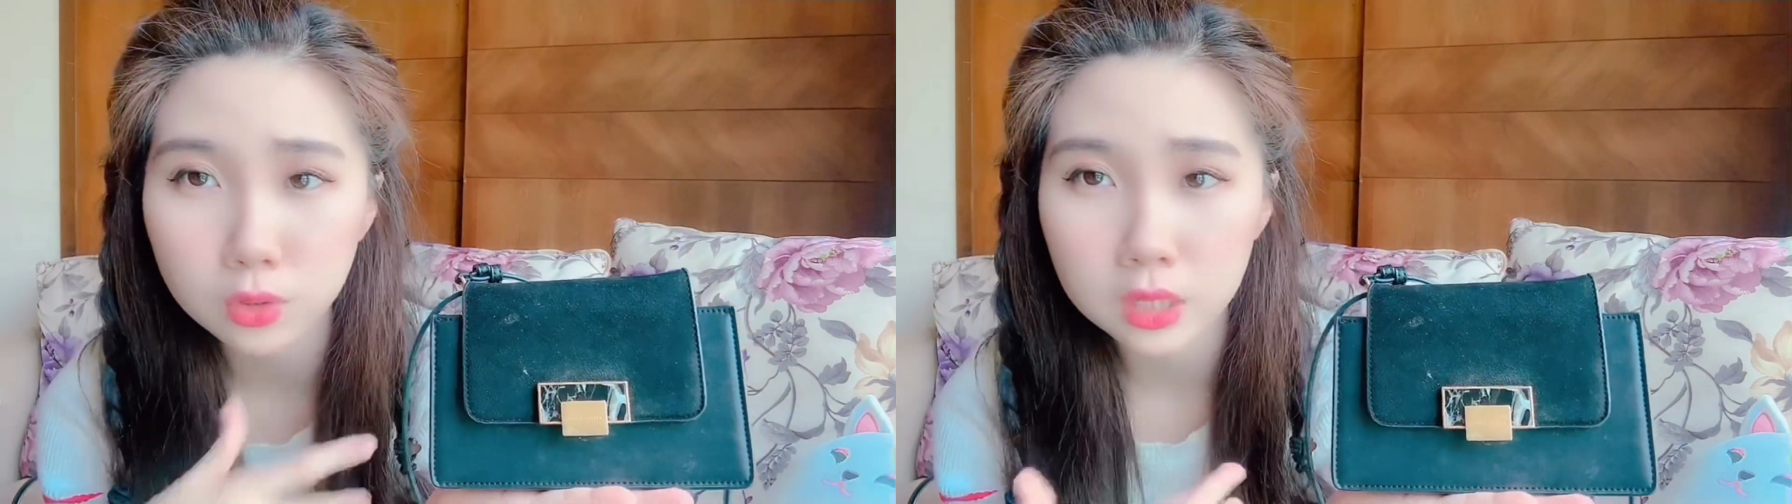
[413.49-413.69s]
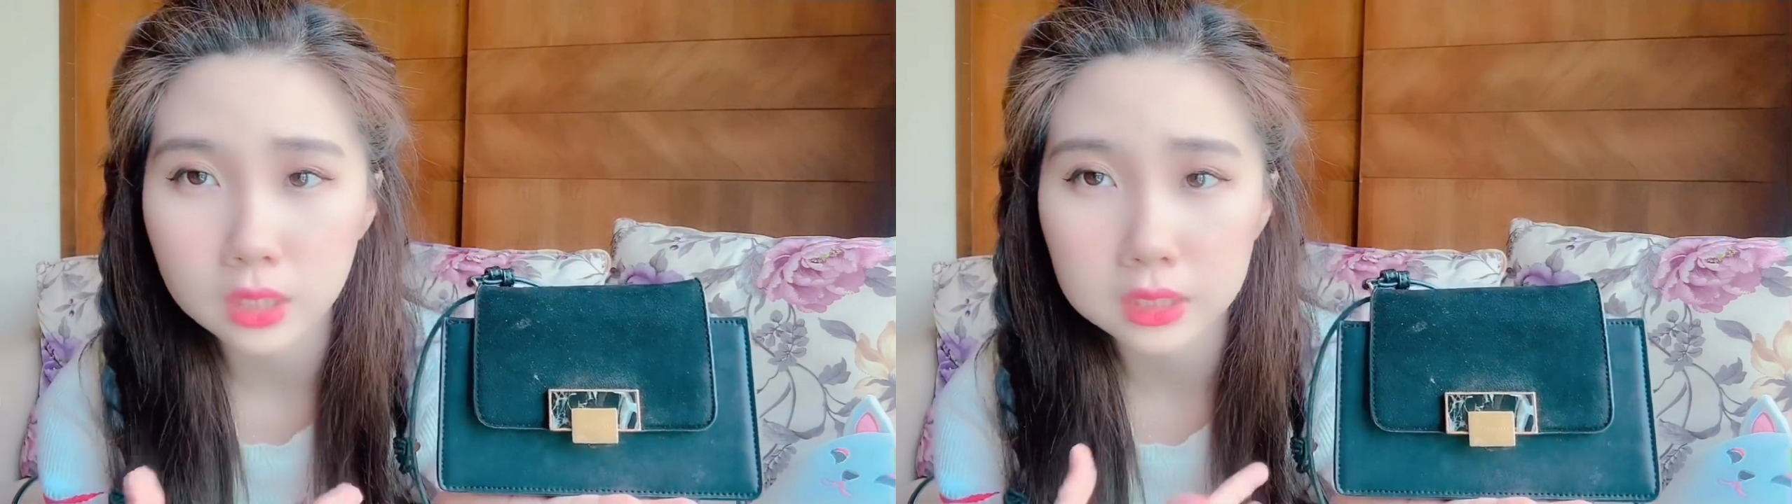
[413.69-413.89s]

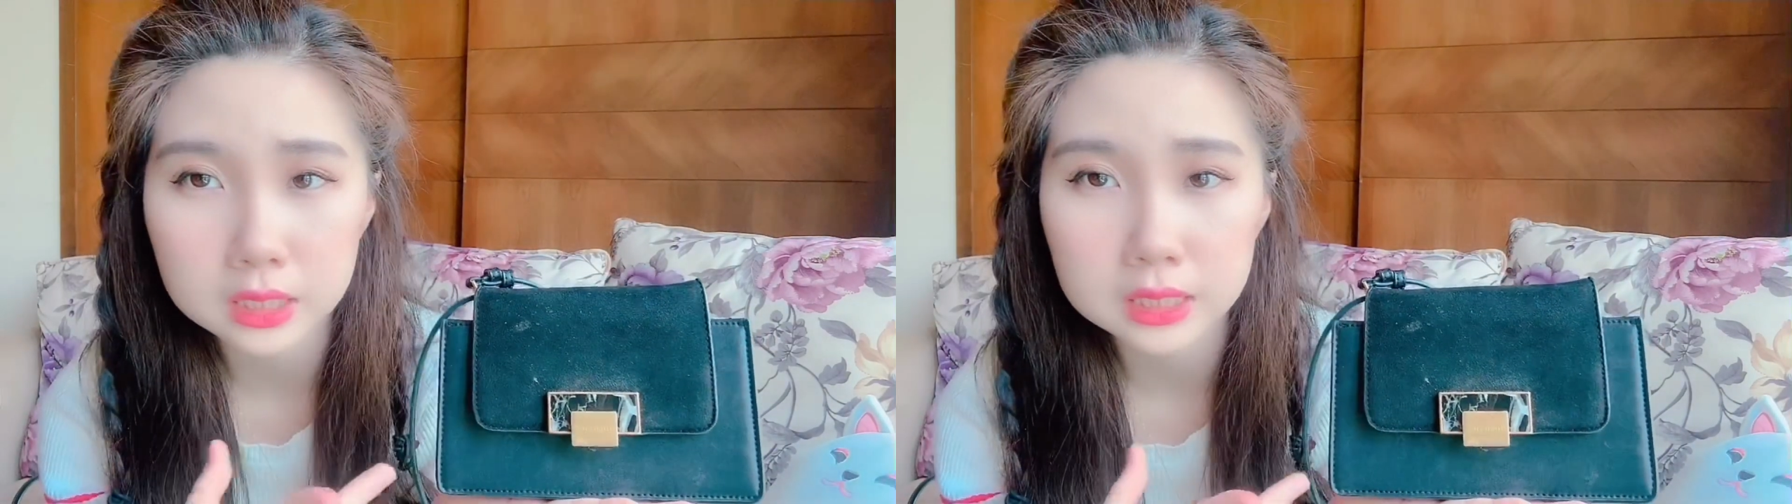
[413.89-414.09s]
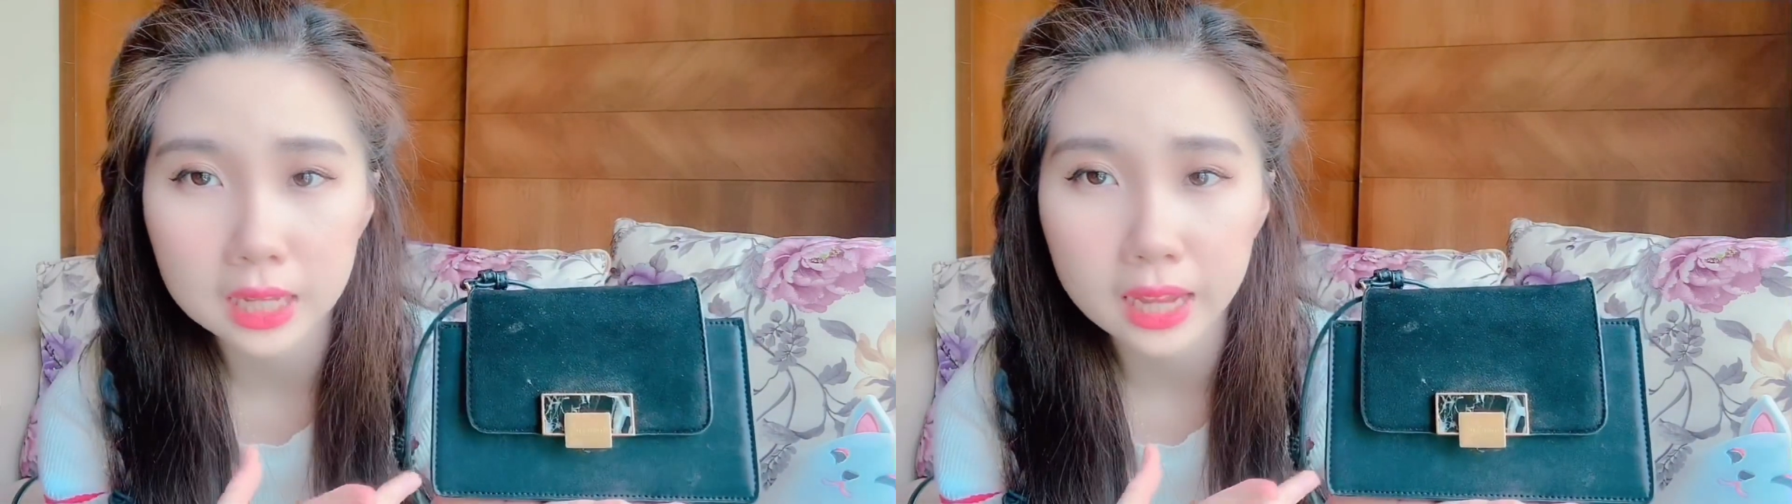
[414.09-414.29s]
years
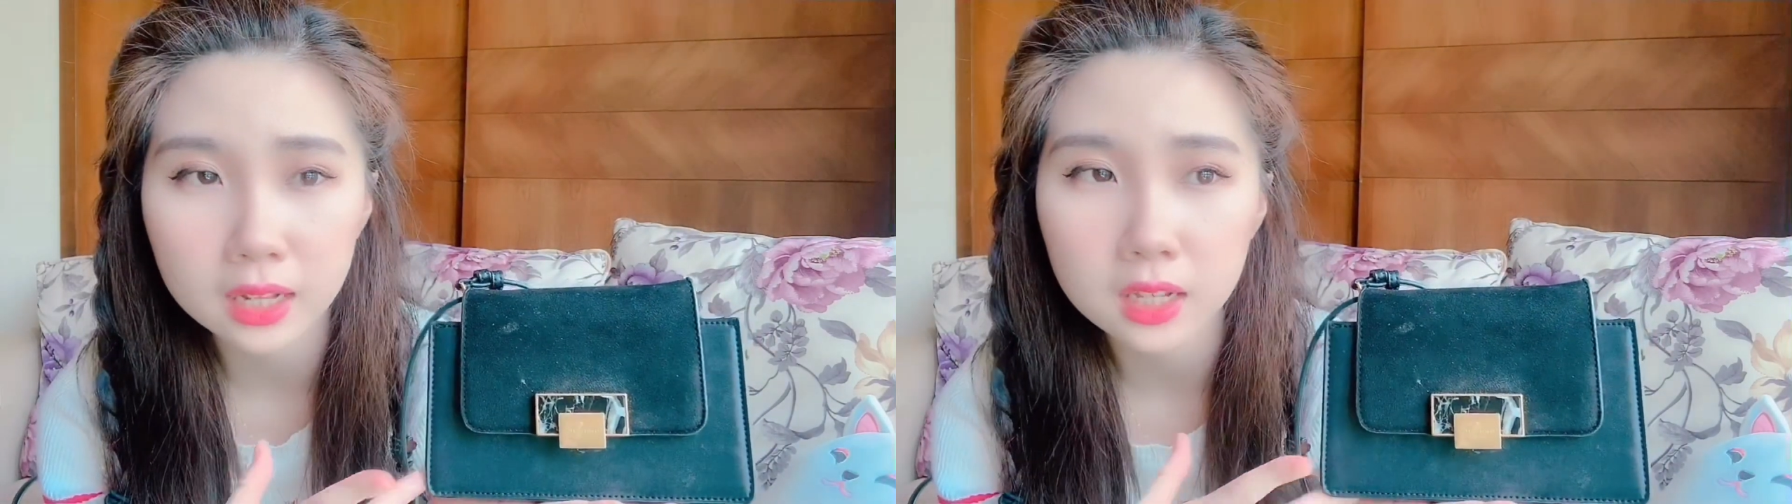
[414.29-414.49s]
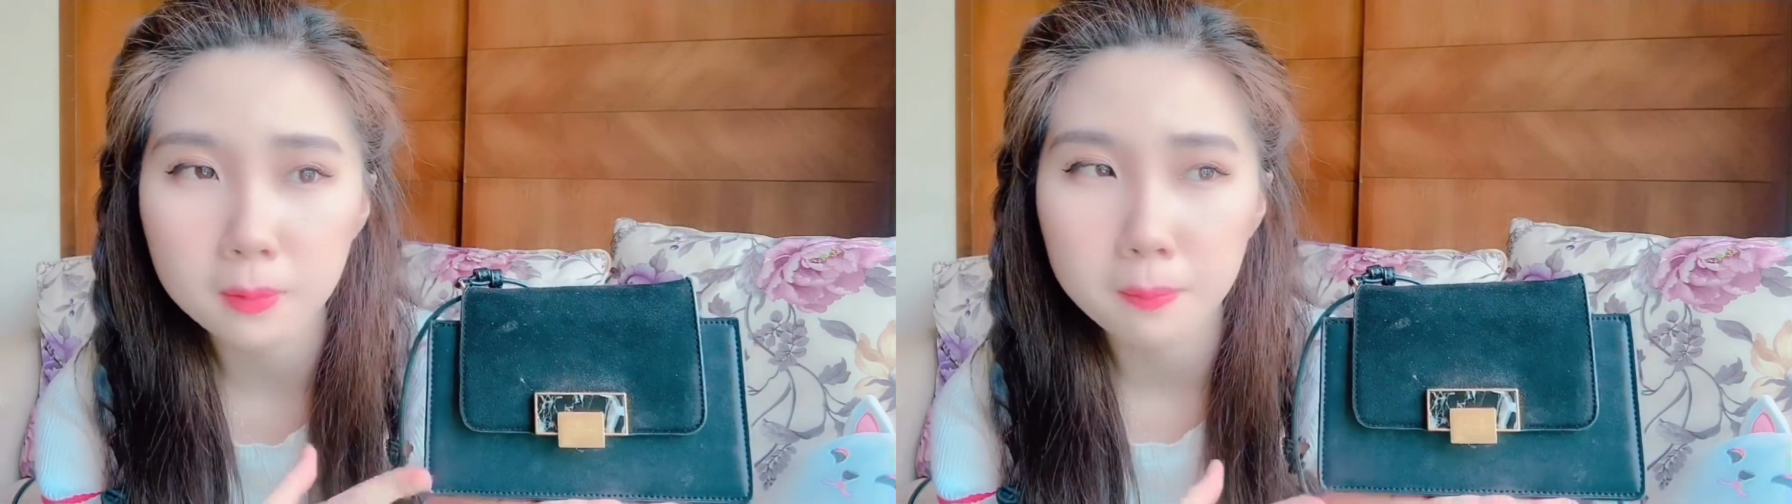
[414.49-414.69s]
since I had it,